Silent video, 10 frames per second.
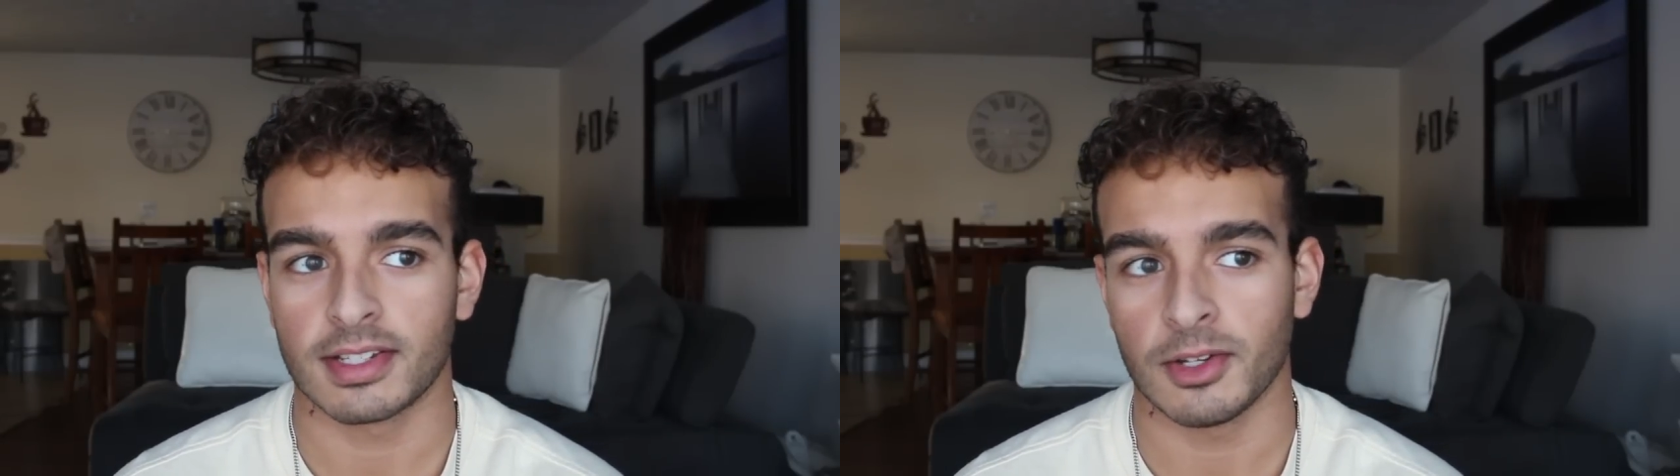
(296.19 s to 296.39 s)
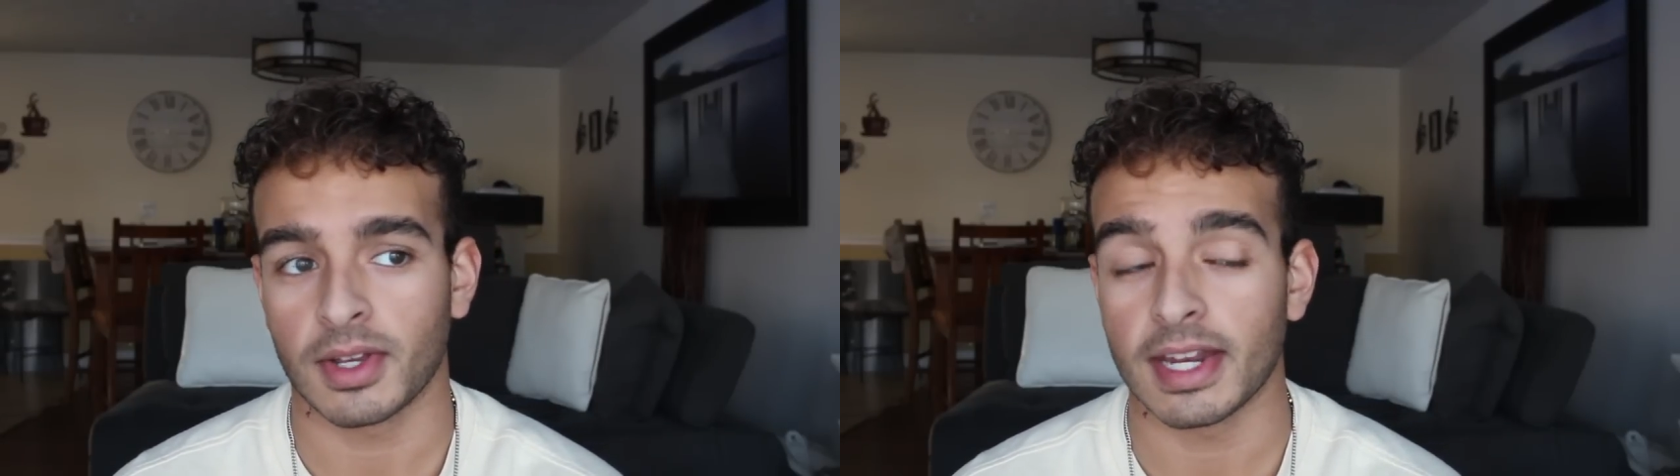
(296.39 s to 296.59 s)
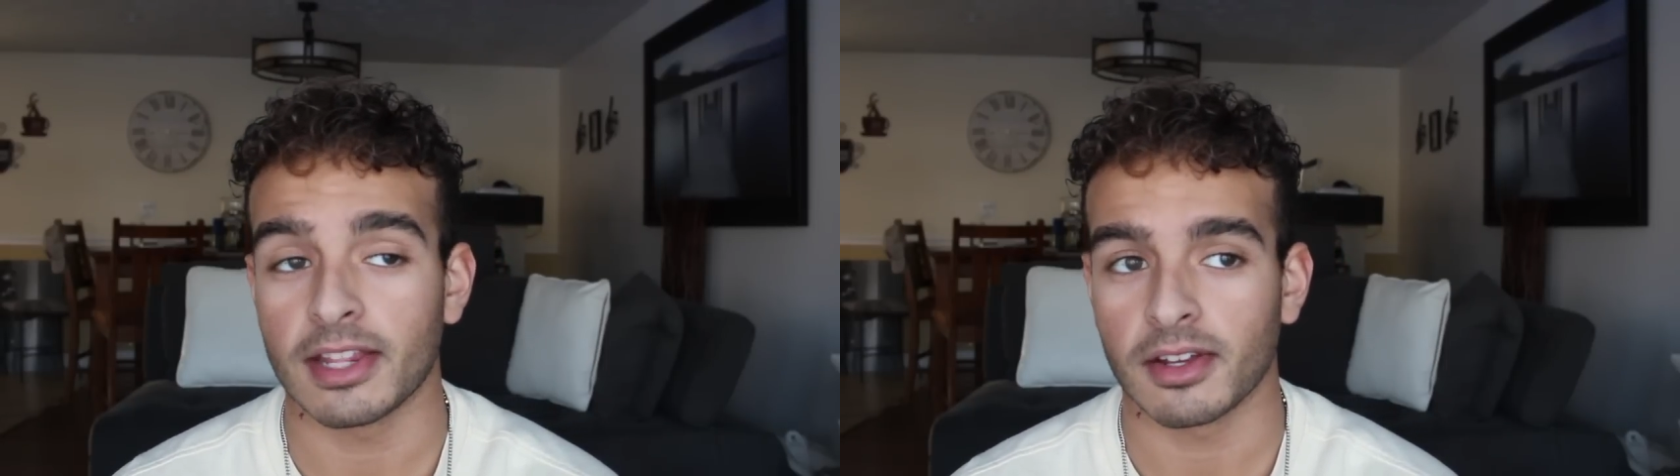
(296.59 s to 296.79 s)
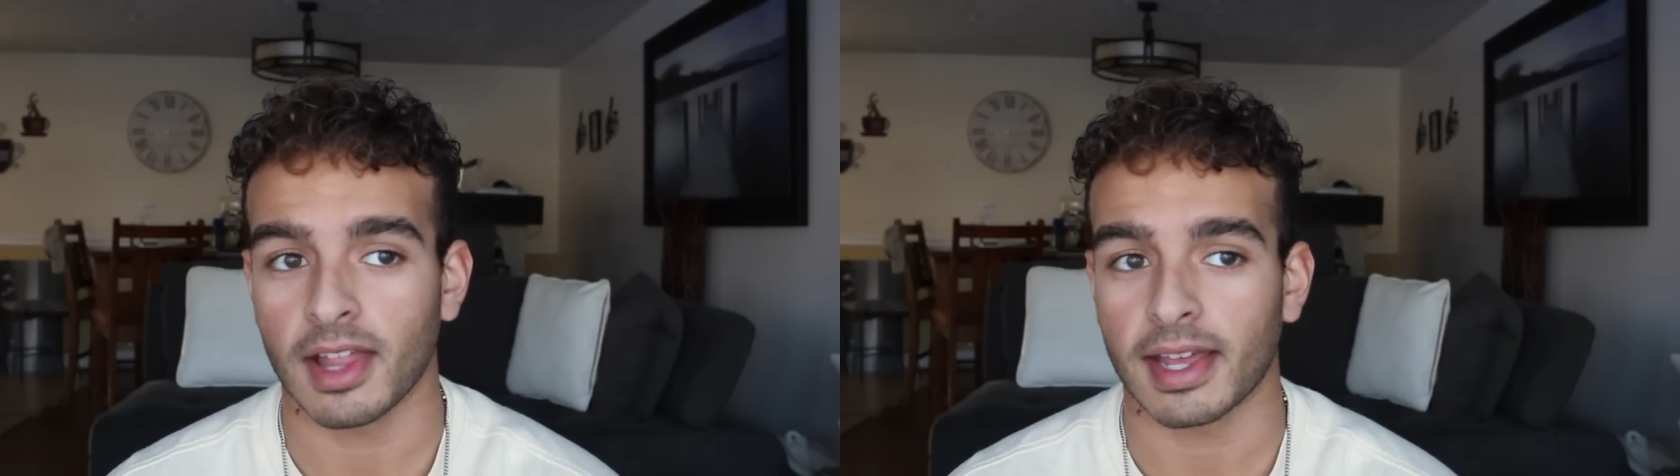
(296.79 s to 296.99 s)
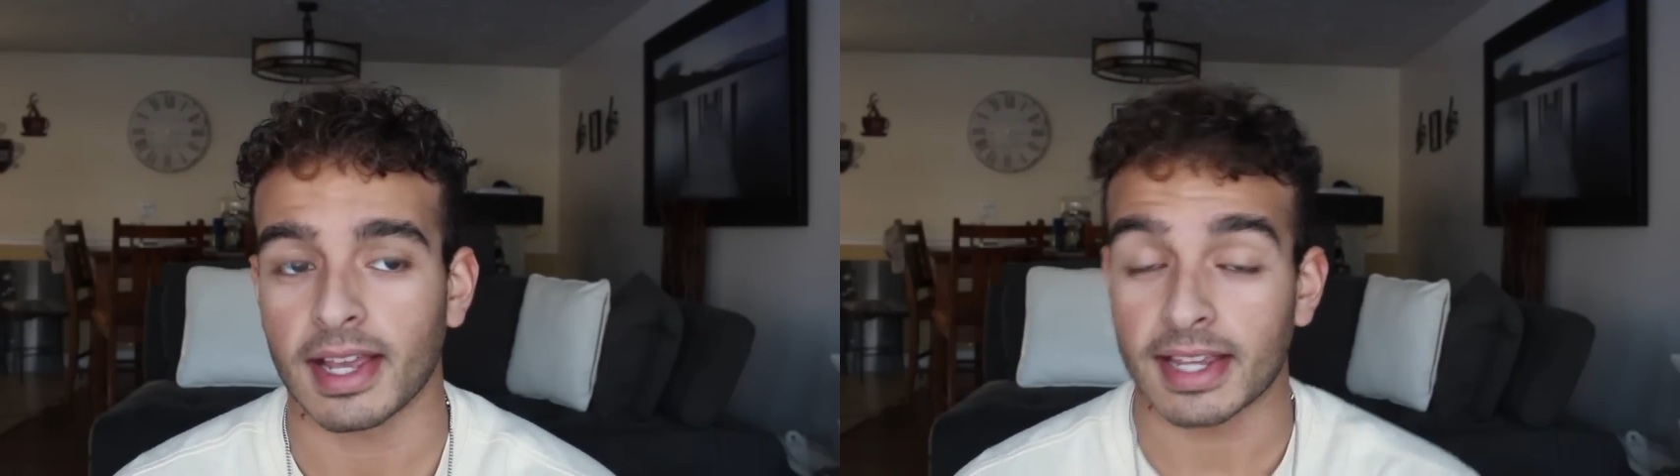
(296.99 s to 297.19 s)
you can either
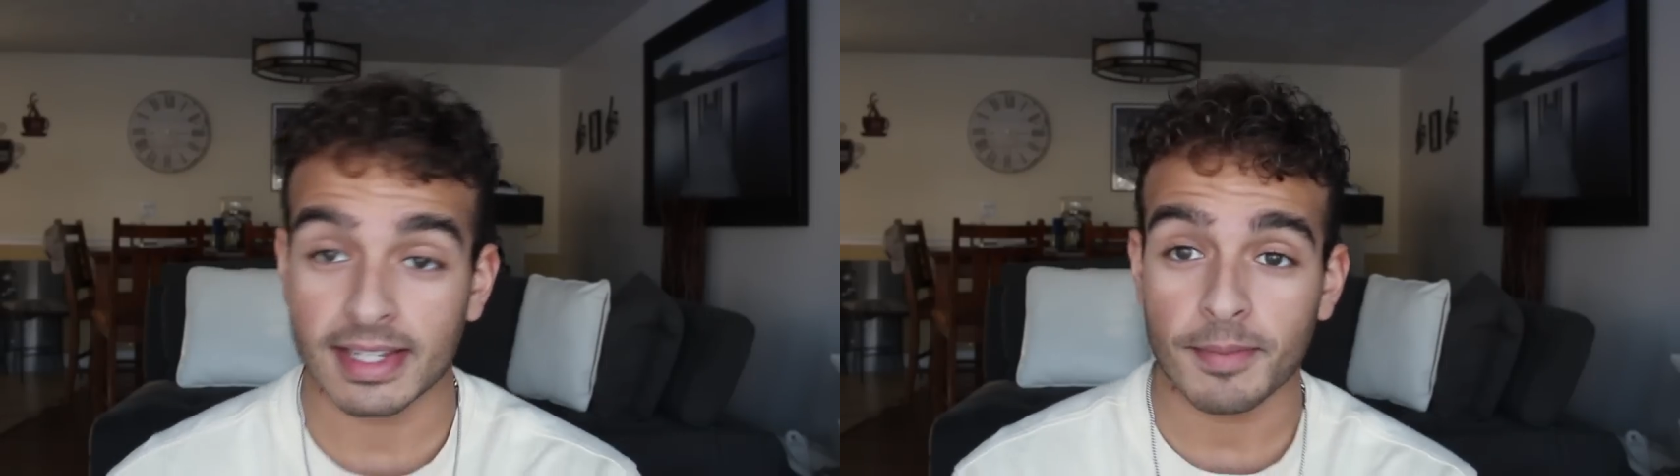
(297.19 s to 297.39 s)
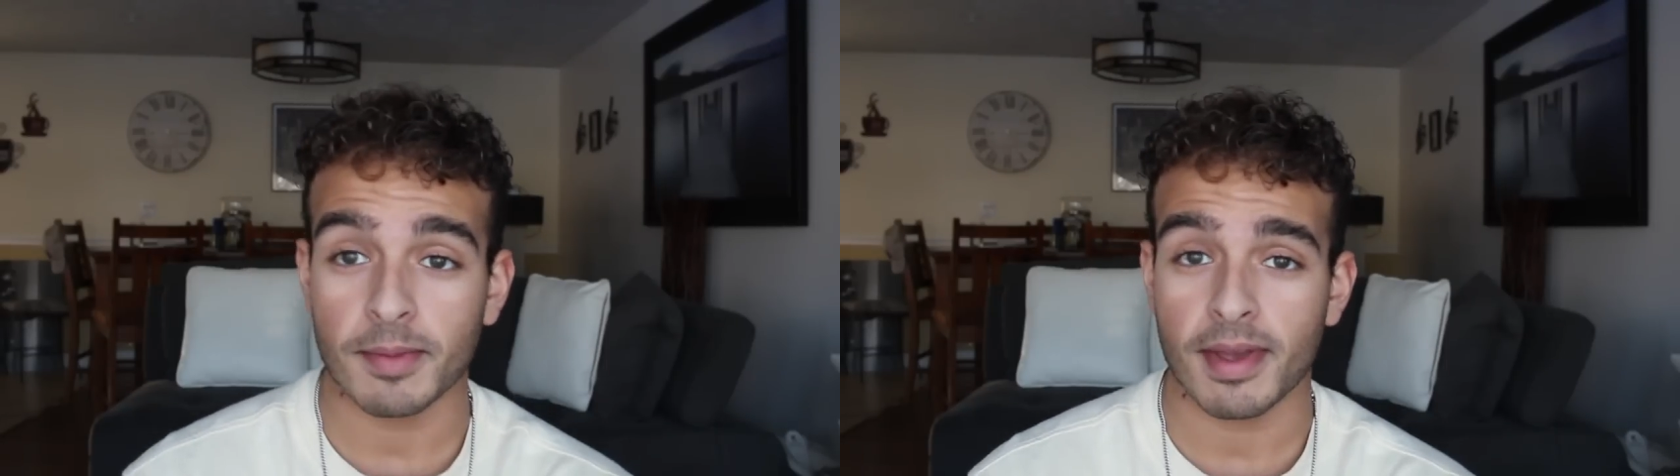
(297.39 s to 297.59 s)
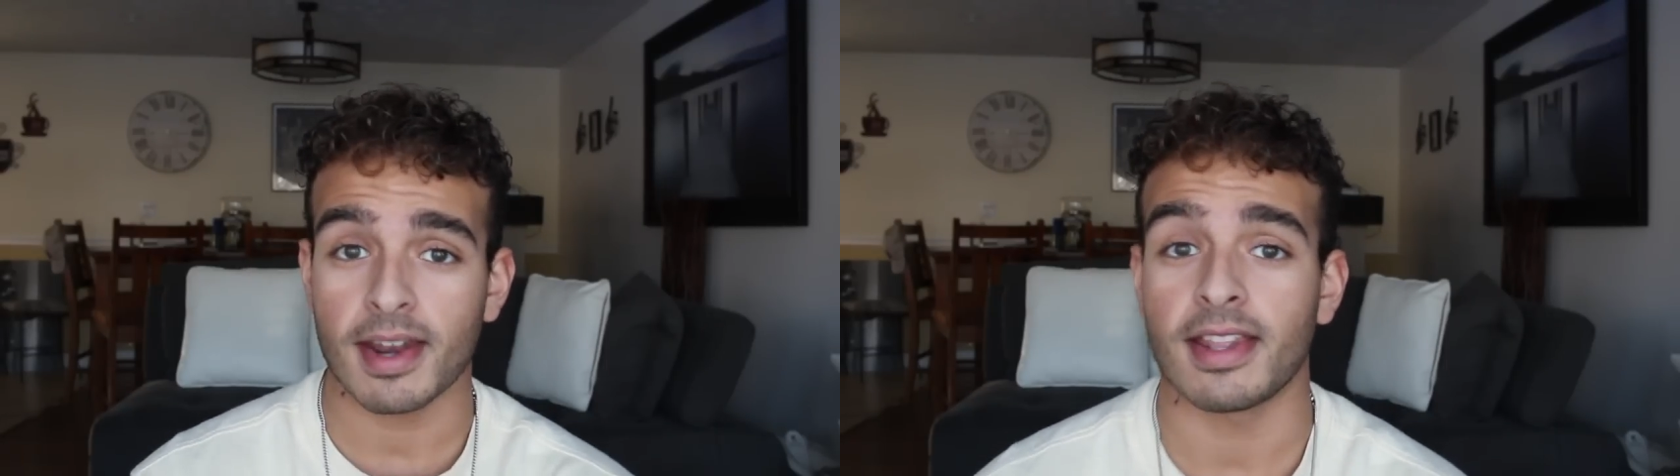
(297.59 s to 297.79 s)
accept the bid,